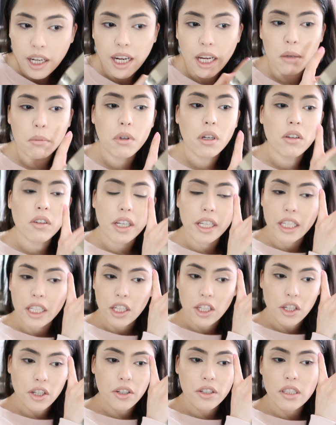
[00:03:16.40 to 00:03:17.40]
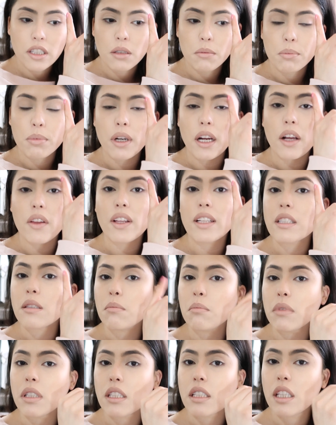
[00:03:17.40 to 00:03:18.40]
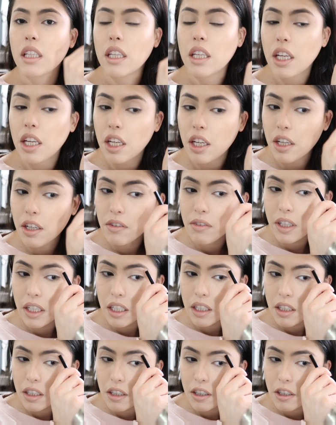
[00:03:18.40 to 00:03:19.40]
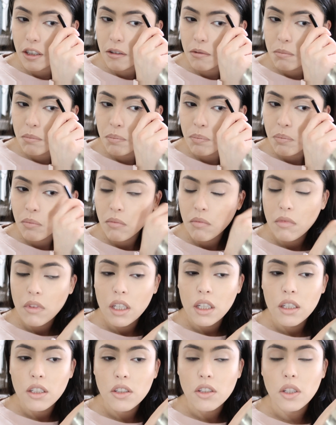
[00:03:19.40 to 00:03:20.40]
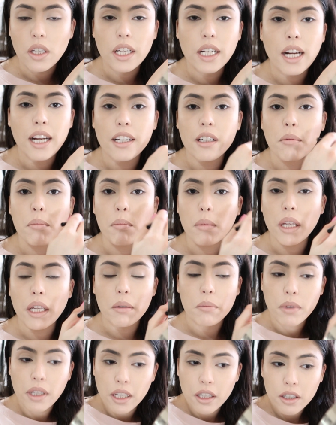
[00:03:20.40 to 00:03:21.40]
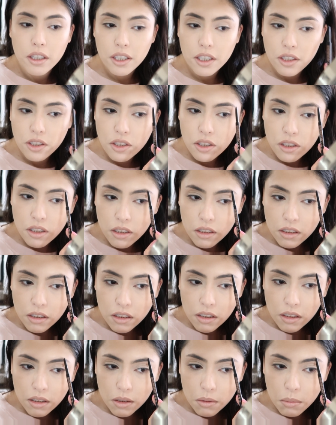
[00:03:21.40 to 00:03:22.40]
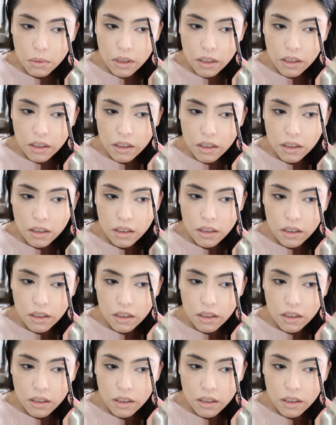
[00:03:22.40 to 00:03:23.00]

eyebrow right here is the brow that's missing hair right here, so I kind of make my arch a little bit.